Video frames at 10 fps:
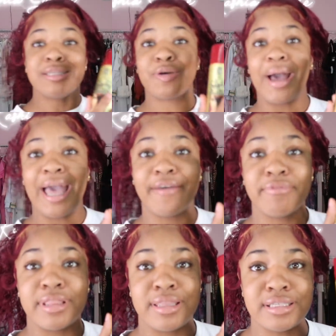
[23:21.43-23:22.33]
So I
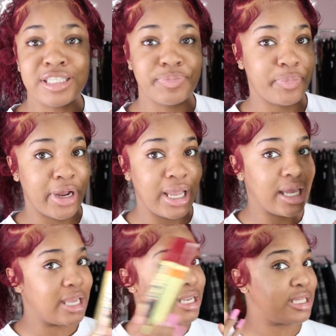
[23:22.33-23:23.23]
have this
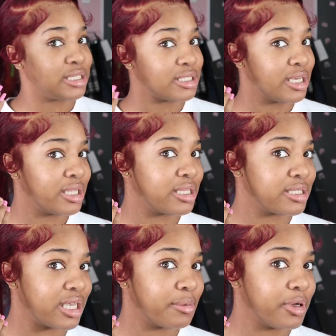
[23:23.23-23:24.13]
spray. It is the
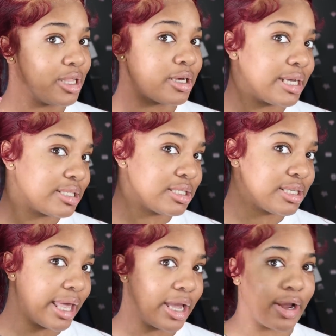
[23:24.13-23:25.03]
same color as his
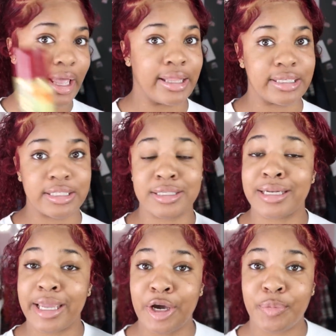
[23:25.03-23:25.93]
hair. And this is
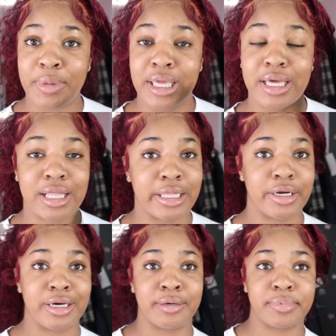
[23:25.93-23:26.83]
going to help me clear
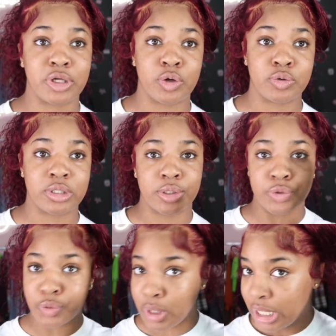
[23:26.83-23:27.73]
up those
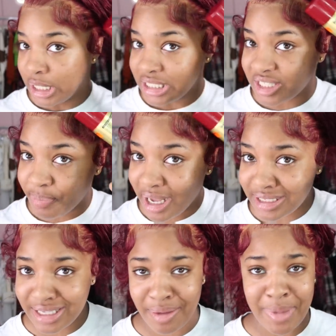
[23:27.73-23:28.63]
little
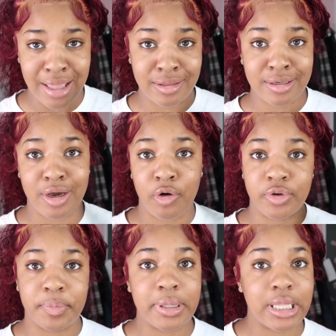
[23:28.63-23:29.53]
spots that may look
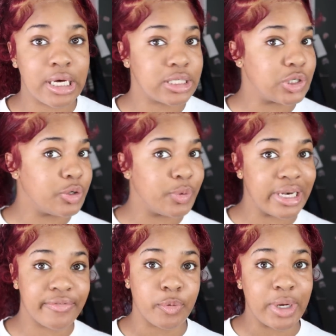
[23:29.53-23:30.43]
overplucked or
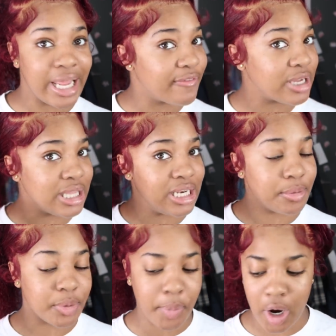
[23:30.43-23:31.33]
whatever, whatever. Clean
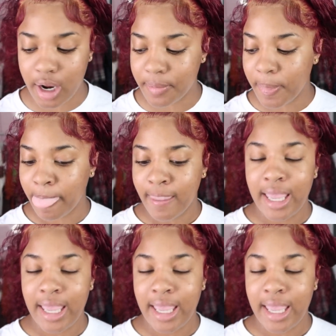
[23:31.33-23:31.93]
up the part.